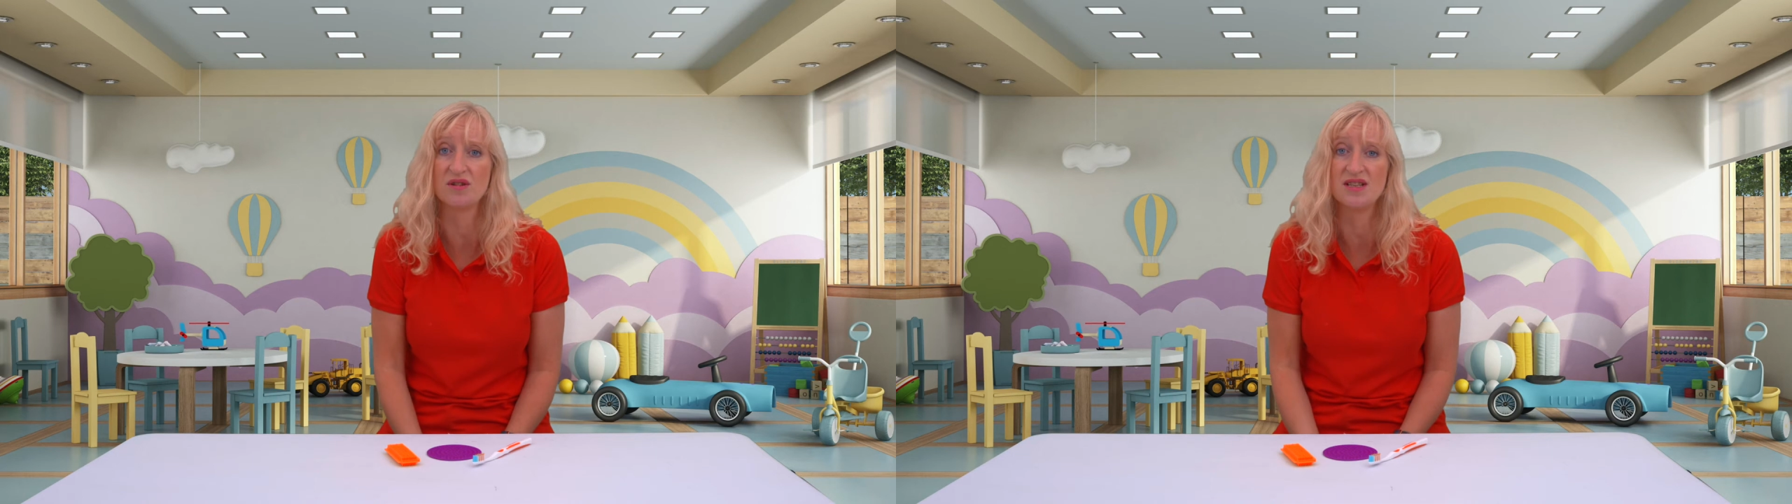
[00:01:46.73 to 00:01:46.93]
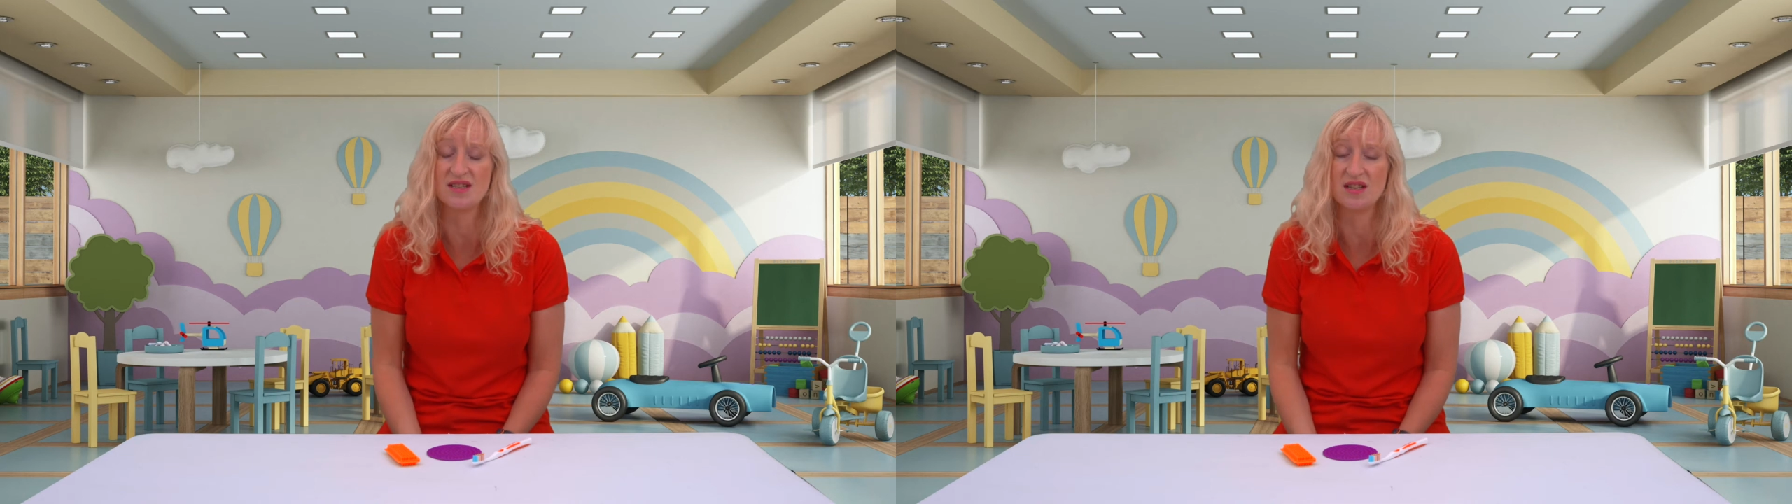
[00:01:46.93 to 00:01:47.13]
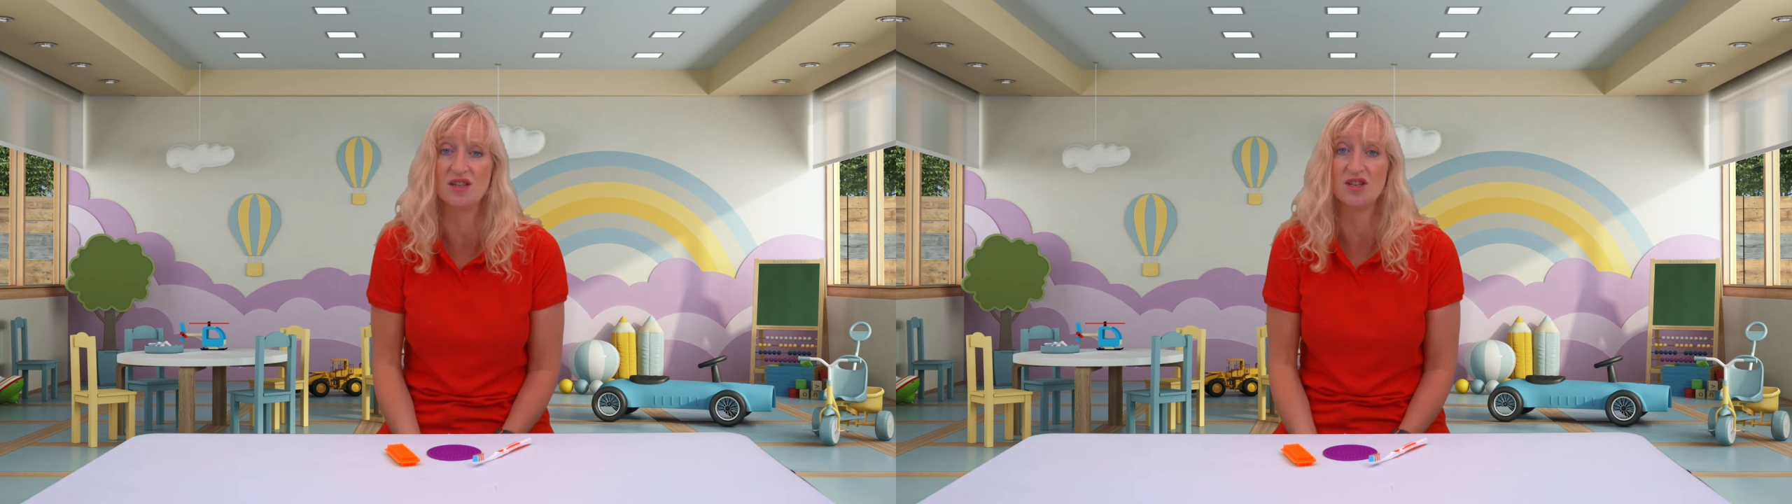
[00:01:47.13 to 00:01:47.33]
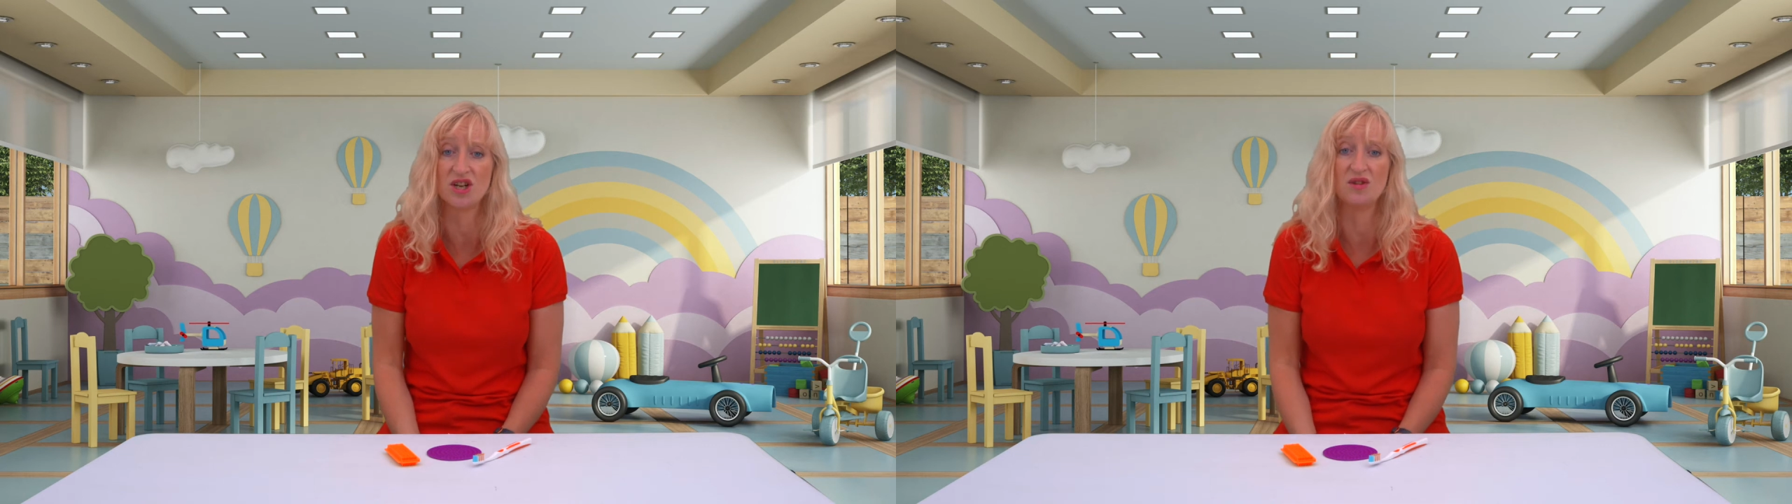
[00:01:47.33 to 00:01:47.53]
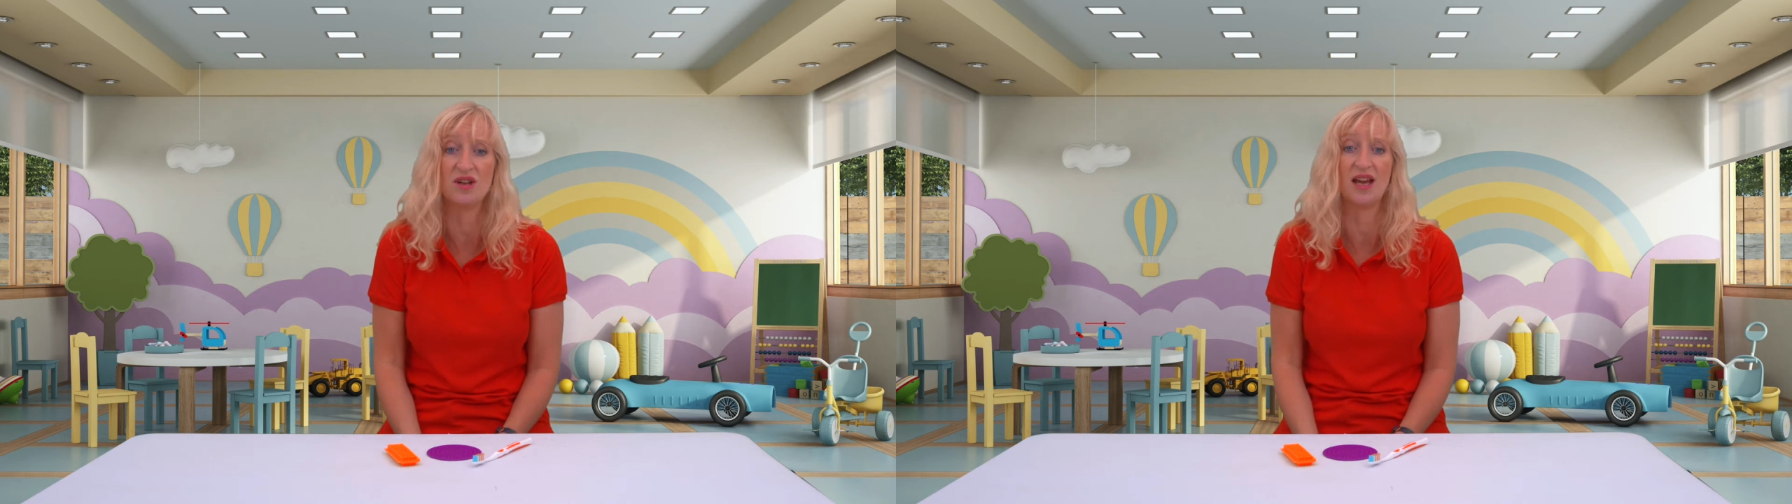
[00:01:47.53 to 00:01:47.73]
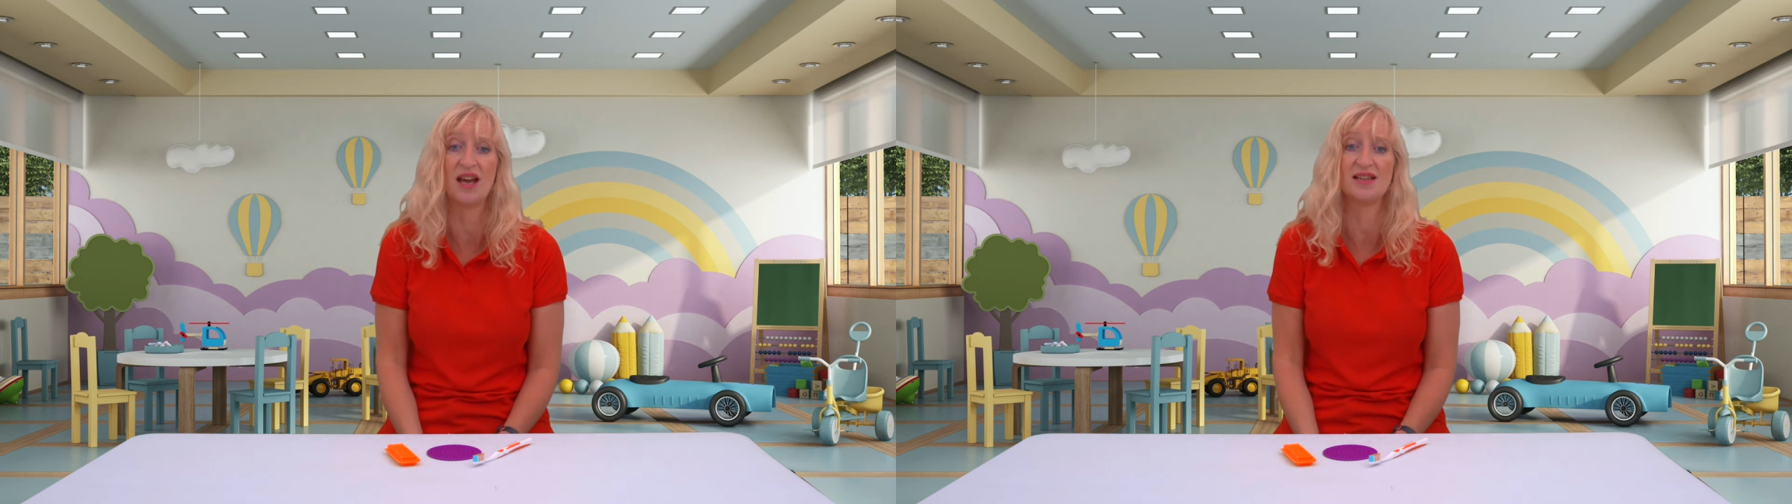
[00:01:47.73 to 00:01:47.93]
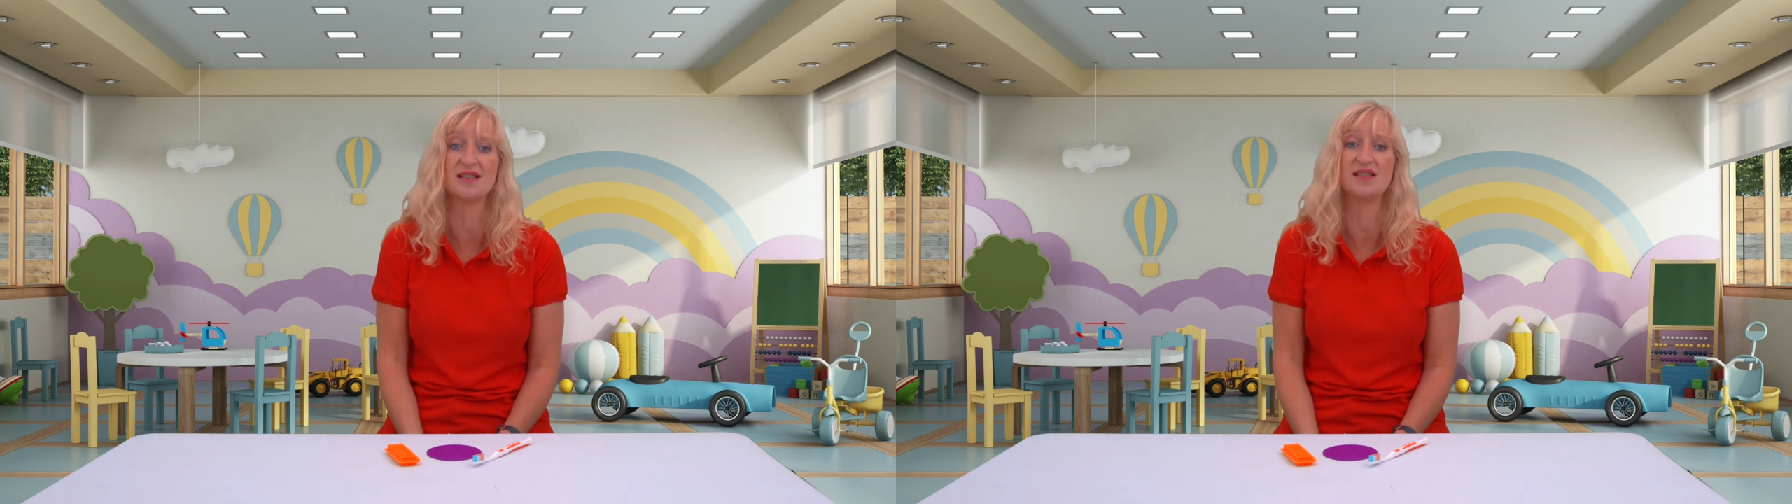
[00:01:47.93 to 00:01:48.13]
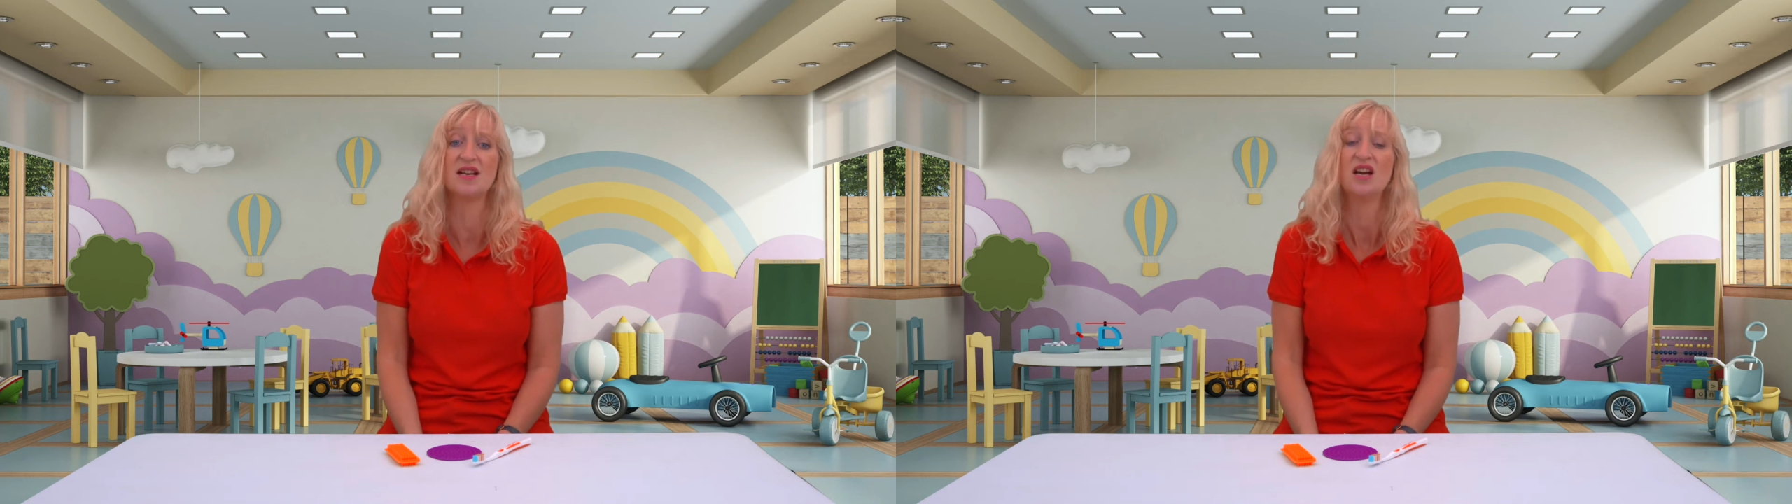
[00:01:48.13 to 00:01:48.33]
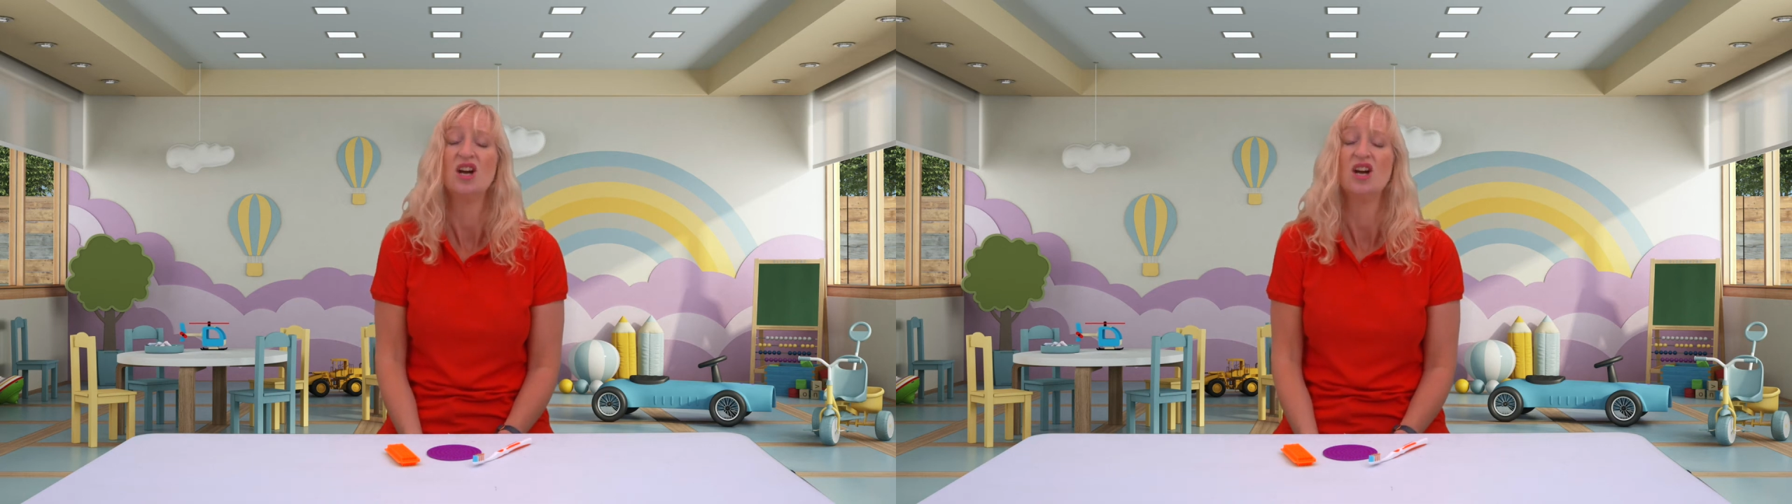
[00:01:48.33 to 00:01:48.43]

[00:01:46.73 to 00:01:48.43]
considered a choking hazard.